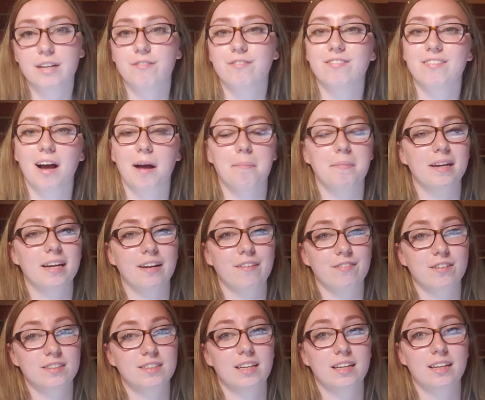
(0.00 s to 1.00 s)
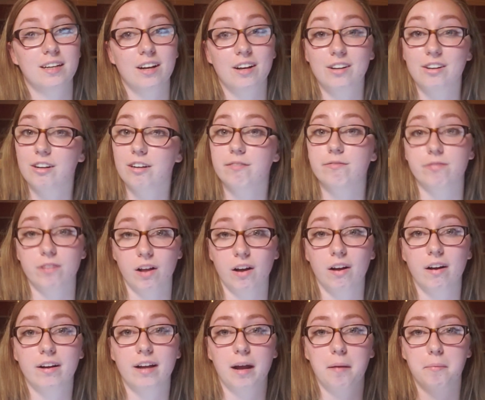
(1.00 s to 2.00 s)
If I mean, if it's like a good
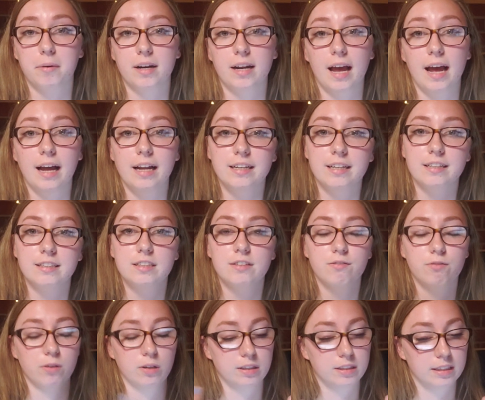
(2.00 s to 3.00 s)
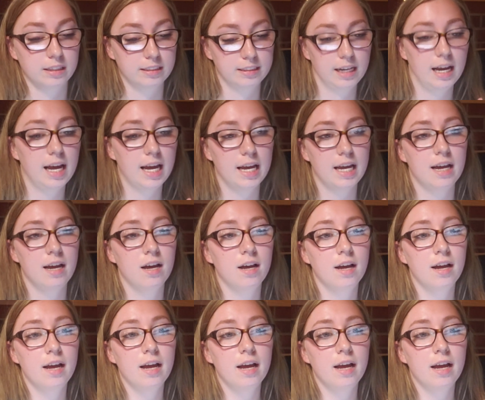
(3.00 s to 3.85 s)
vlog, I'm going to end it for today.